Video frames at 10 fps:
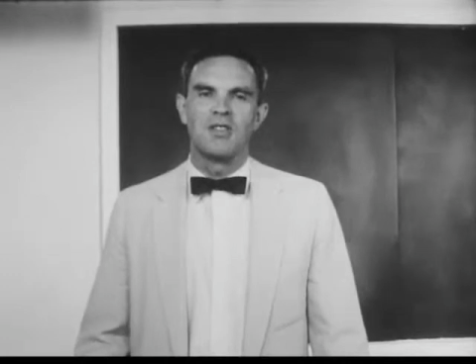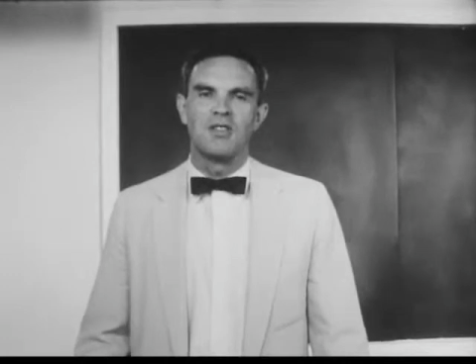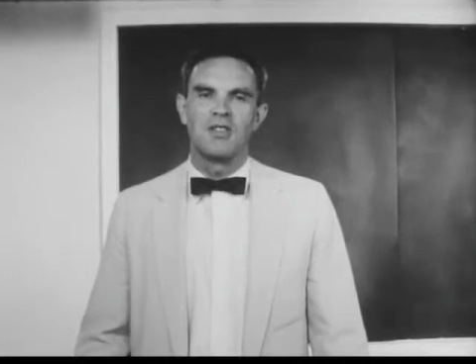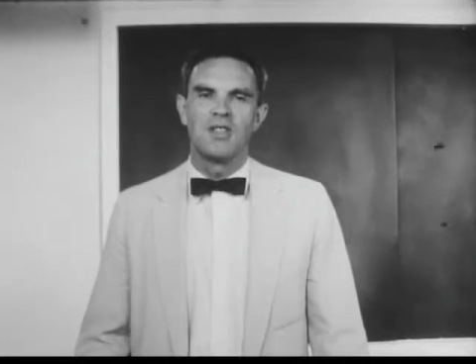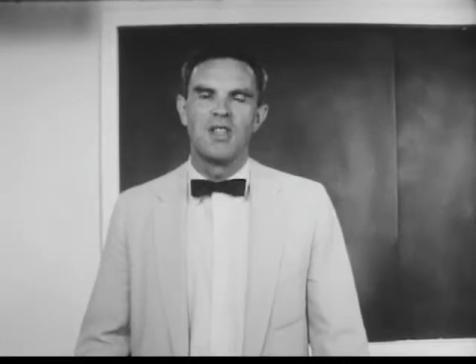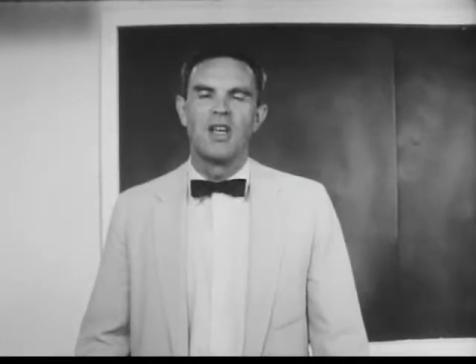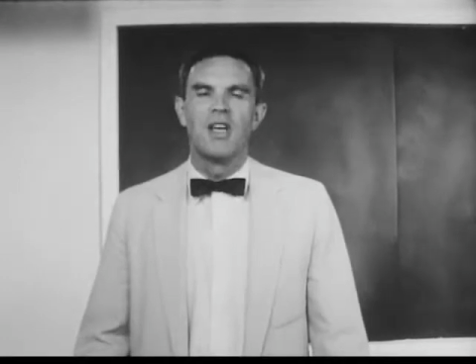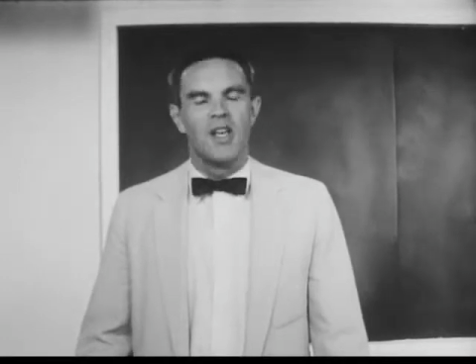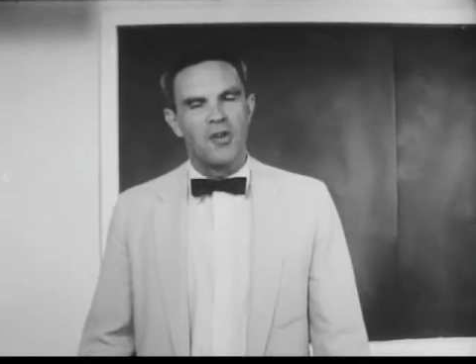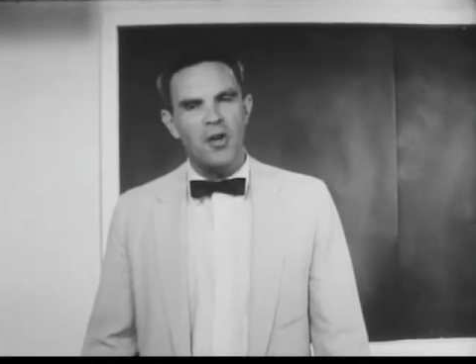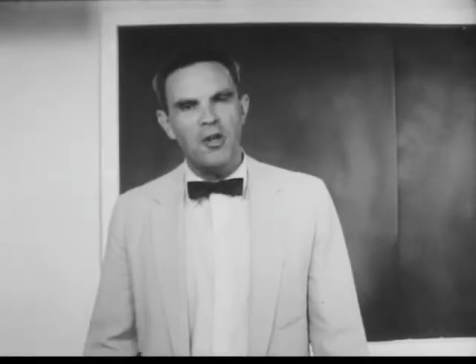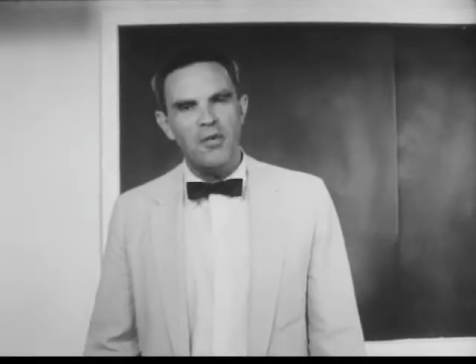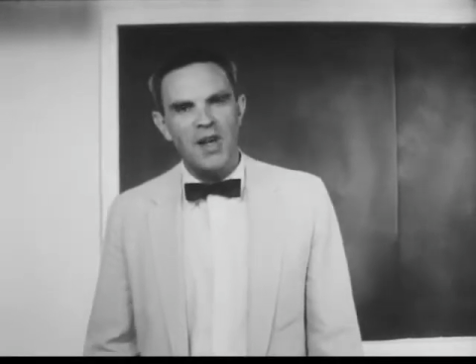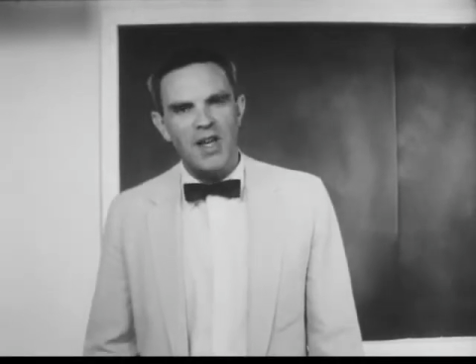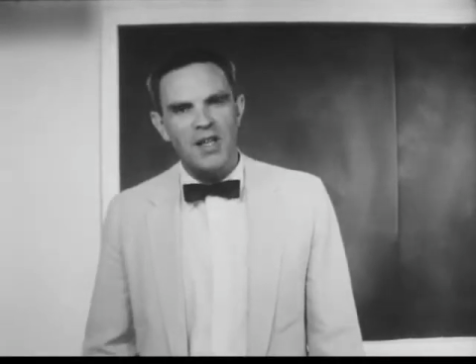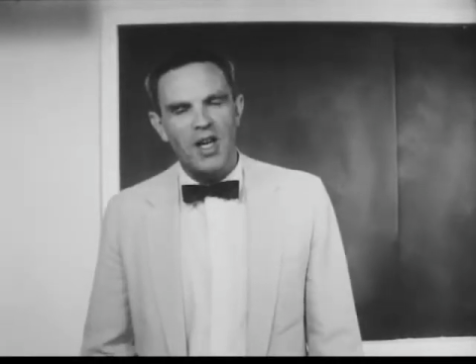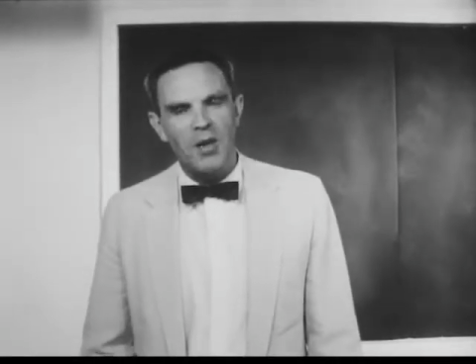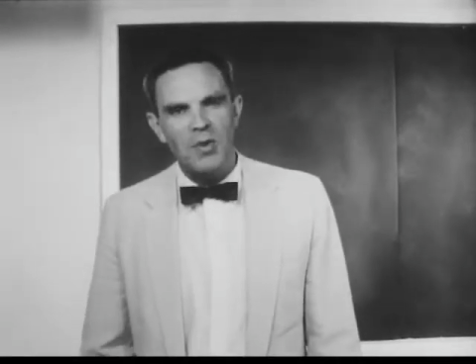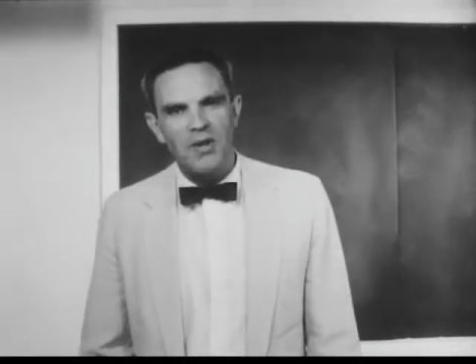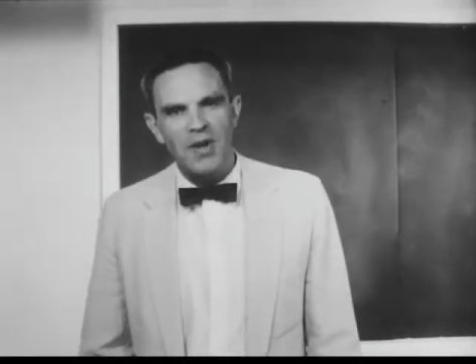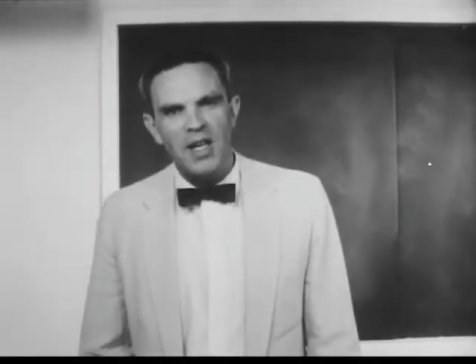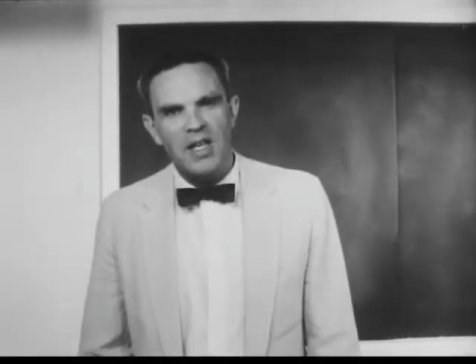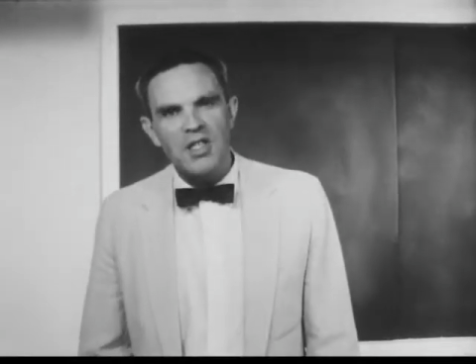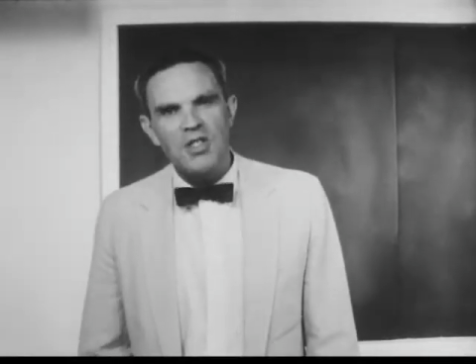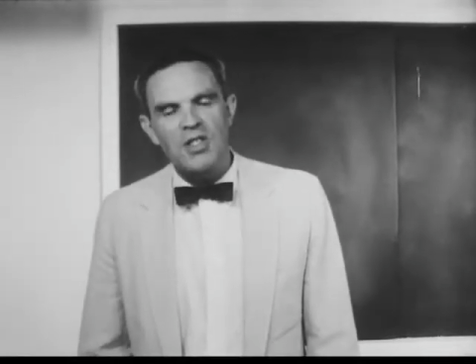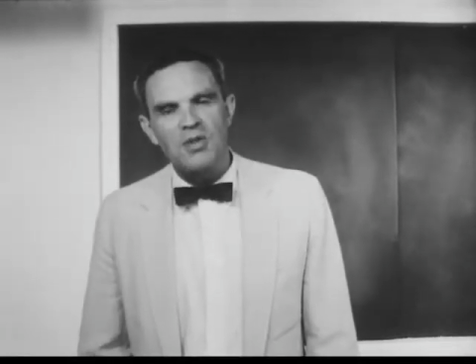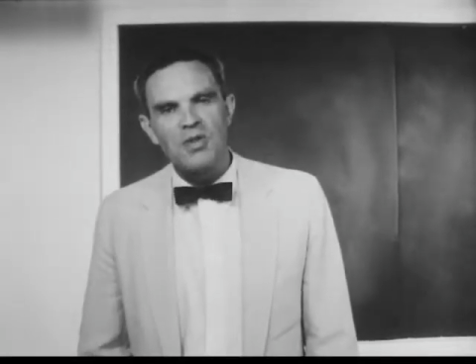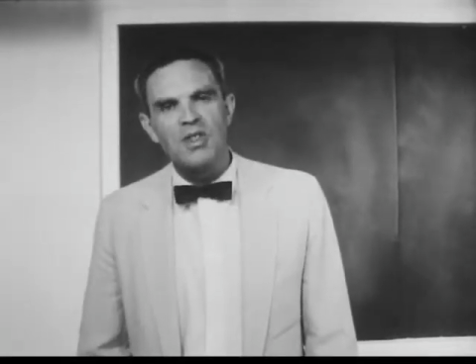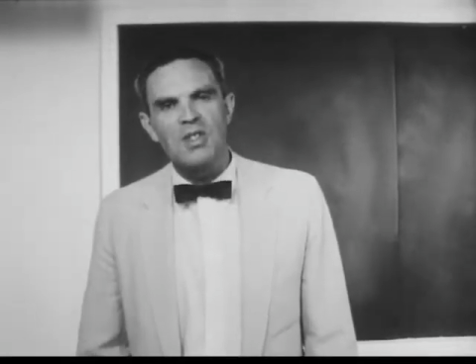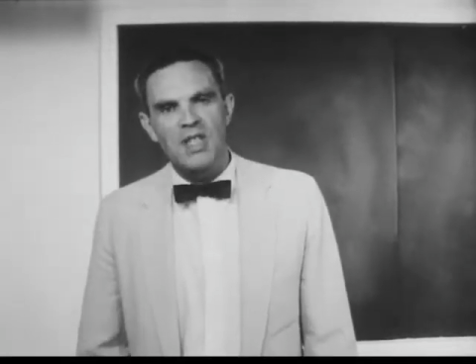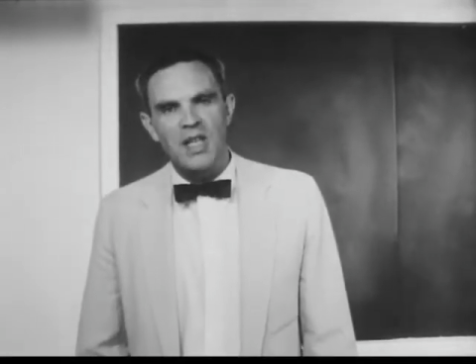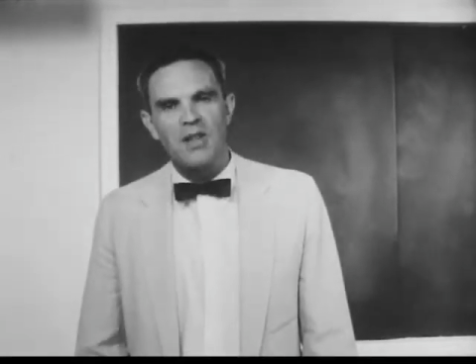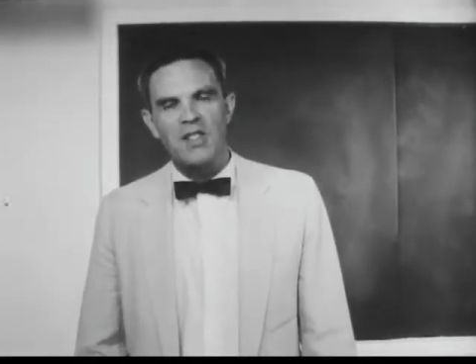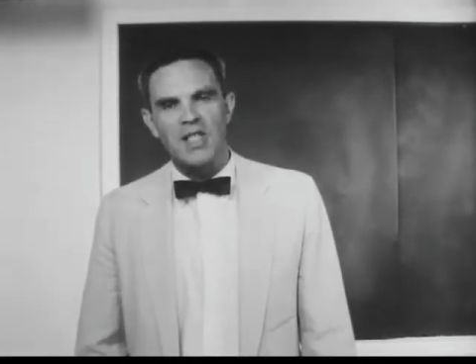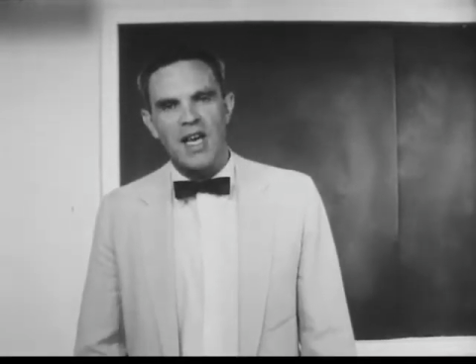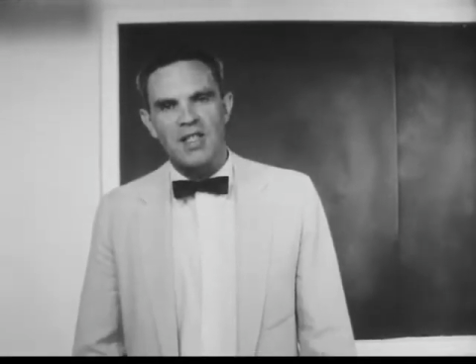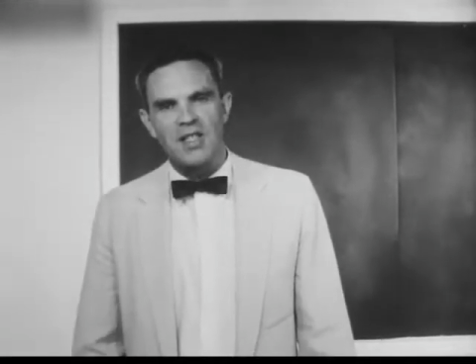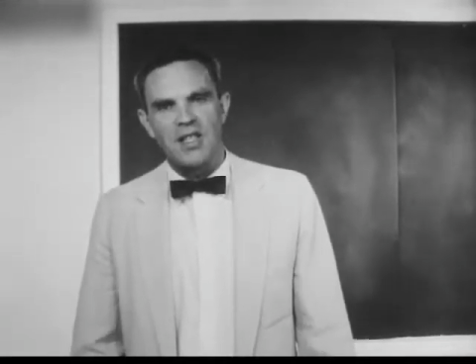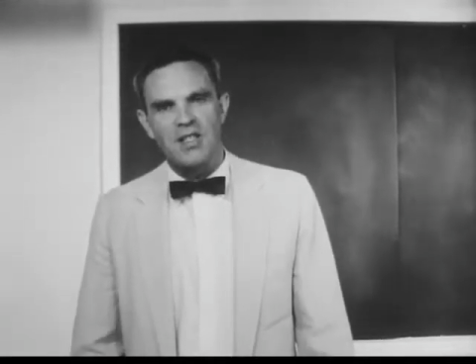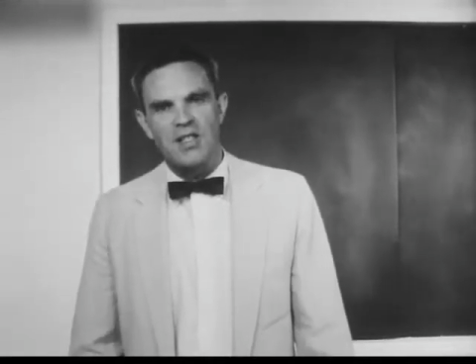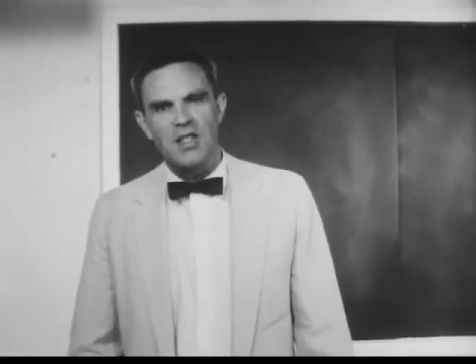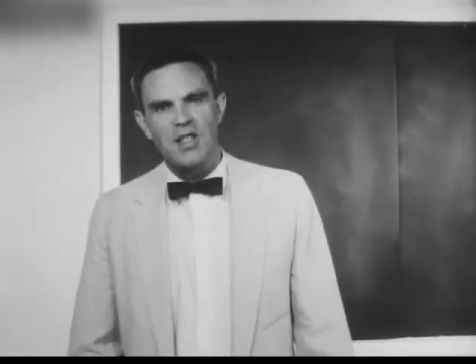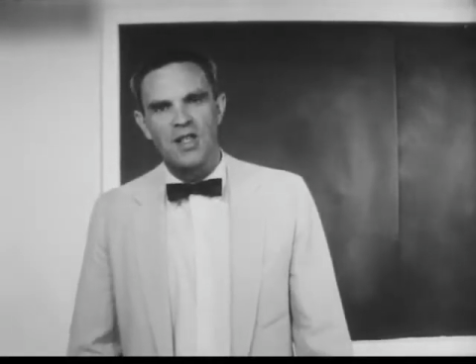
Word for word: course? In order to find out, we have had each student take the SCAT test.